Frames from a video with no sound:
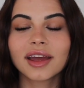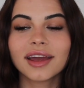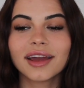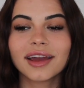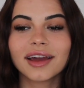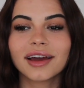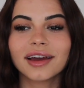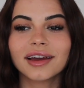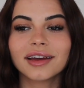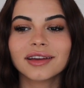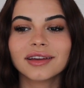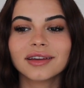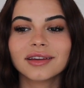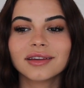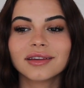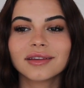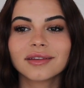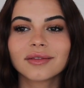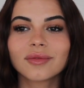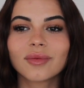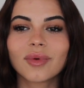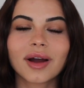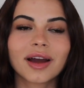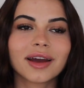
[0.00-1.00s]
and
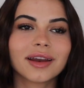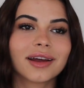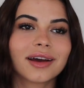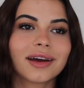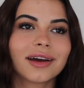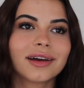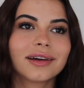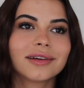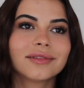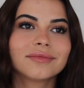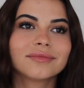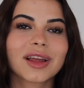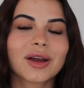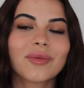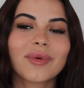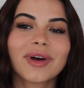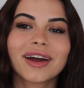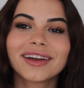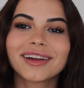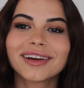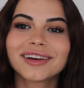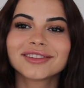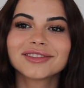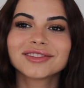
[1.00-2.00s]
why
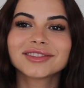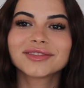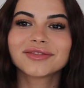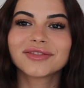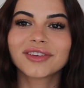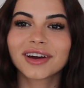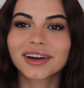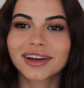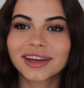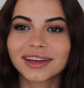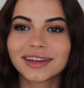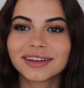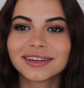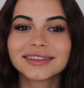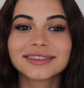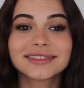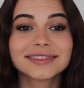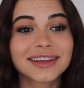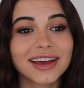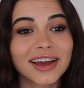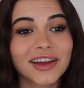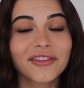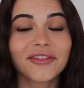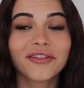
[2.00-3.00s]
not just fucking
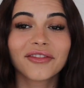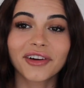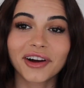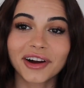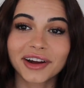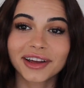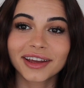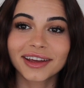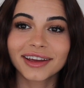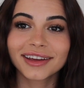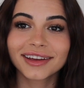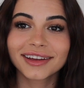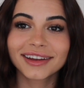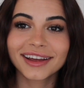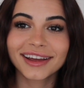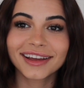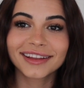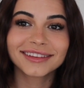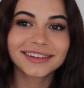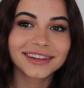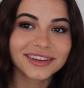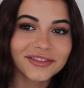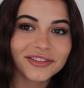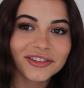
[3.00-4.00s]
say fuck it
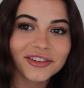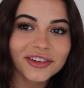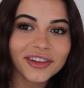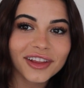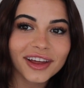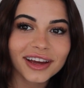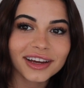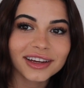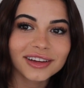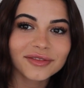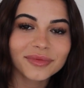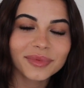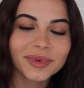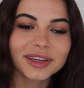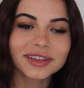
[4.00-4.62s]
and live your life,